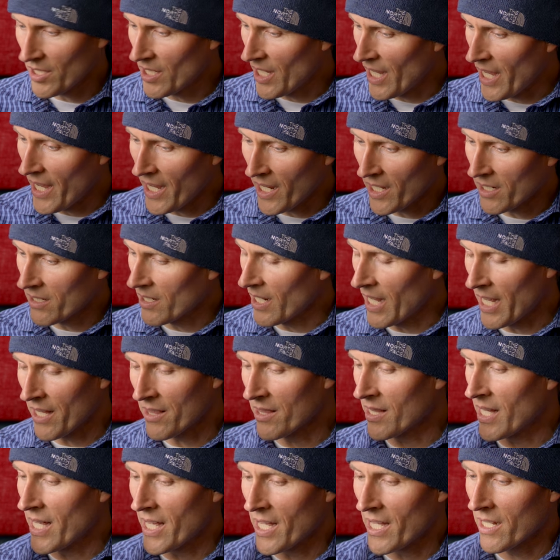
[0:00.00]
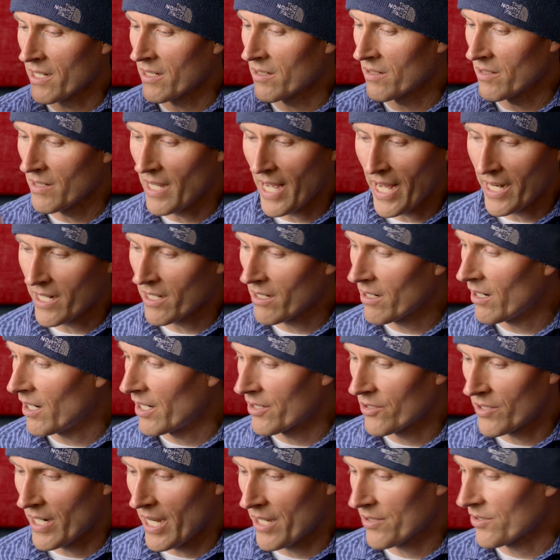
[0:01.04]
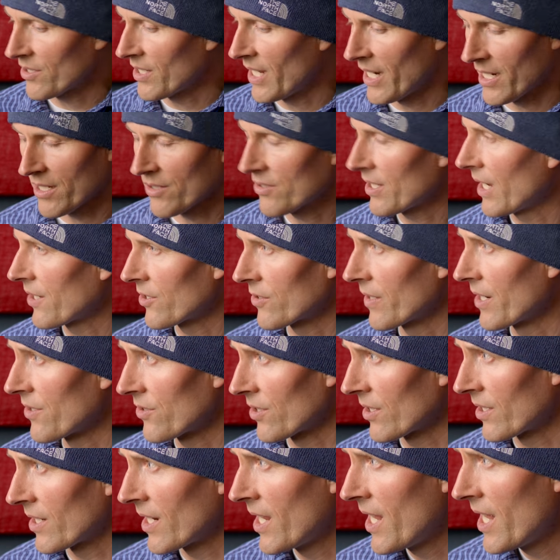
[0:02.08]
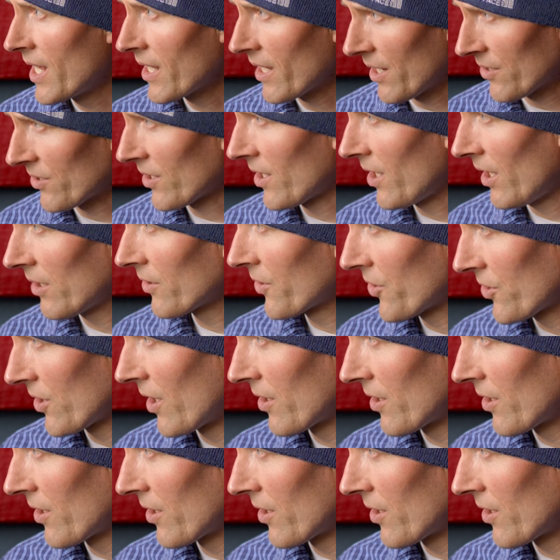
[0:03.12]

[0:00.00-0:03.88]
and gain, and then adding contrast and adding saturation because the colors